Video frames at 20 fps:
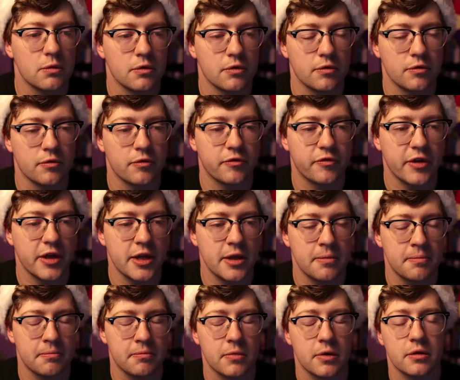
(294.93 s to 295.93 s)
and we'll
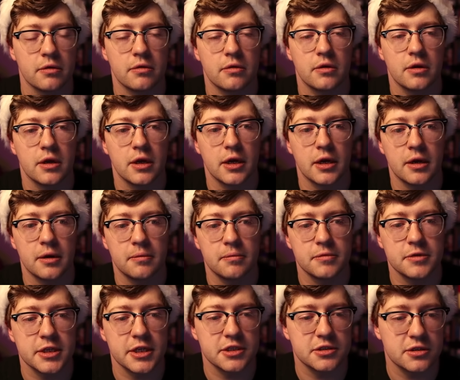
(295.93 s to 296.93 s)
vim
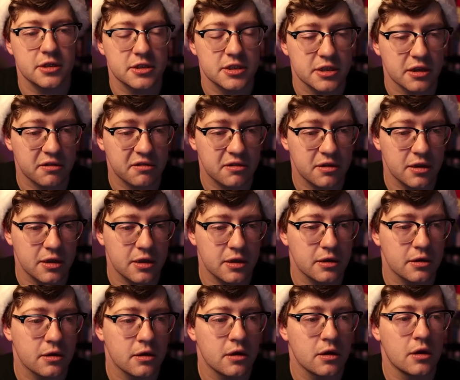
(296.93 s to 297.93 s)
um, day
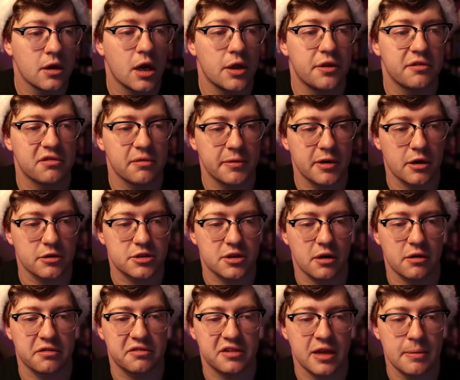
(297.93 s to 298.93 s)
two.txt. This will be our,
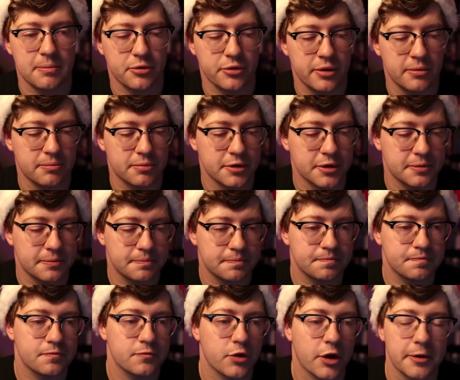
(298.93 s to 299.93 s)
our sample input,
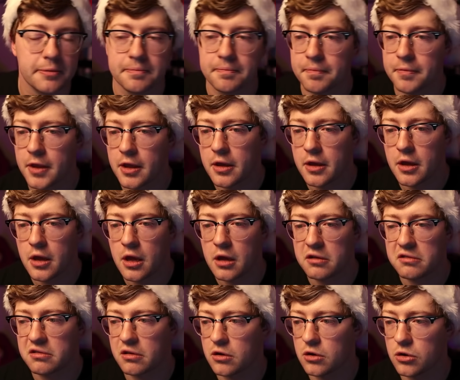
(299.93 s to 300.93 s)
right?
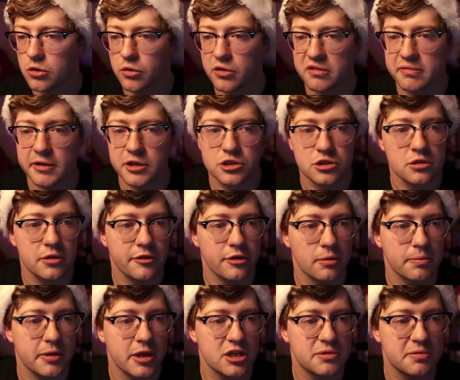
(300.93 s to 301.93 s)
So let's make sure
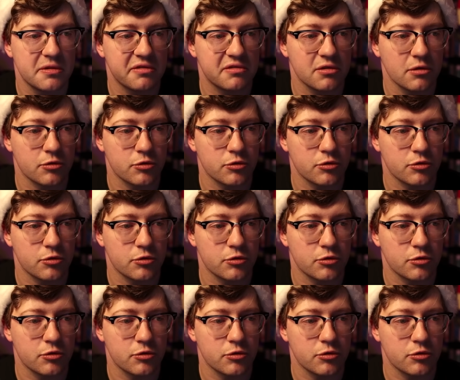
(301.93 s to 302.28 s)
that our PHP